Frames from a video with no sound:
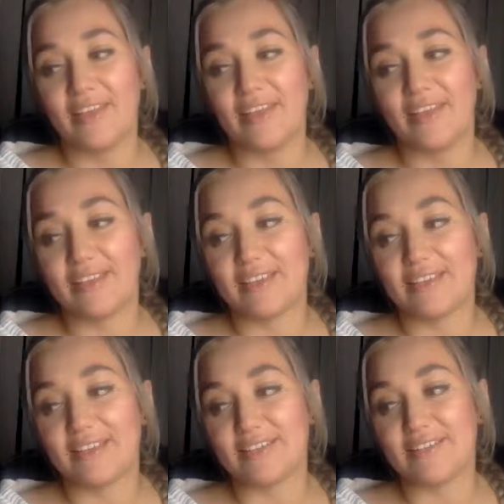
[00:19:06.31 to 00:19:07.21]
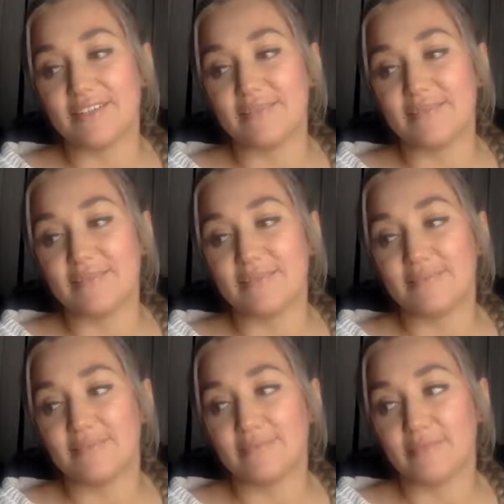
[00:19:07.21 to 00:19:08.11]
And
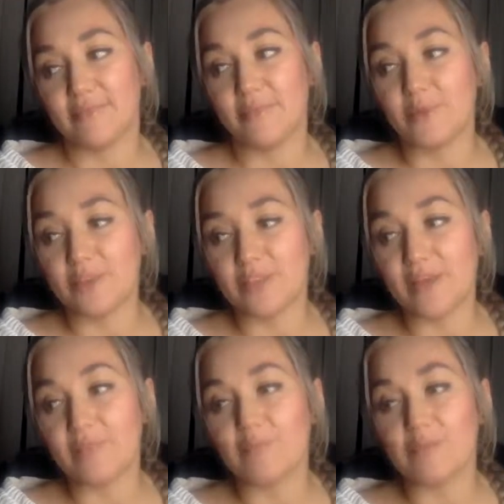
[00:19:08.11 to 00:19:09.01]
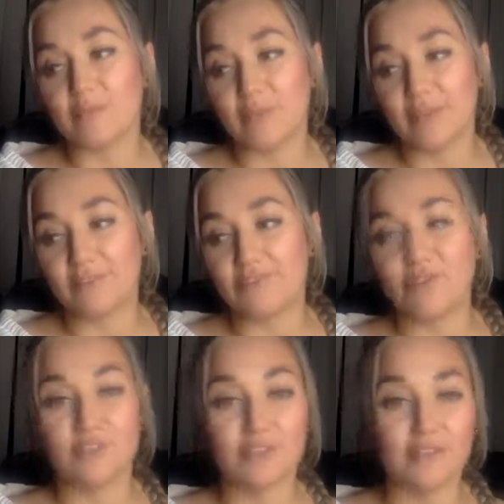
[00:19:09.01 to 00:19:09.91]
the more time we spend
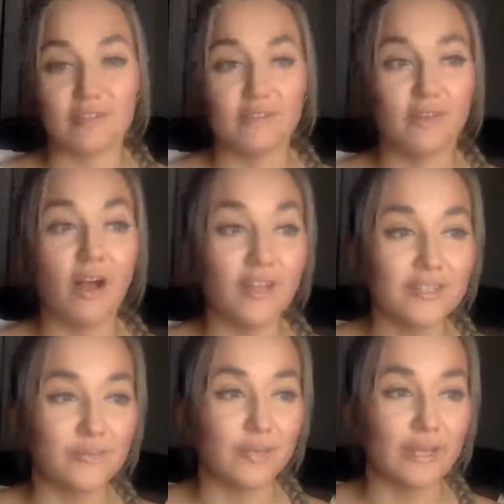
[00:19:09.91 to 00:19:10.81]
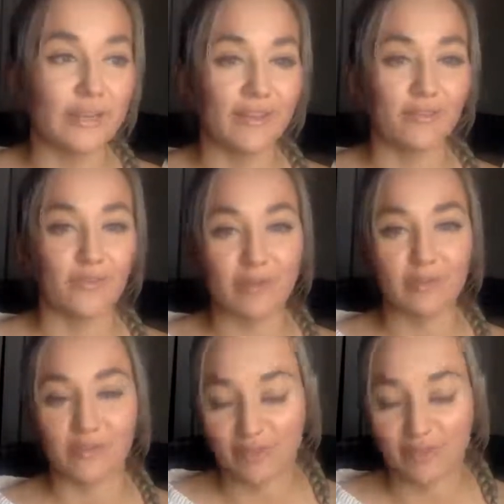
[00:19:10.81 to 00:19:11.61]
just contemplating rather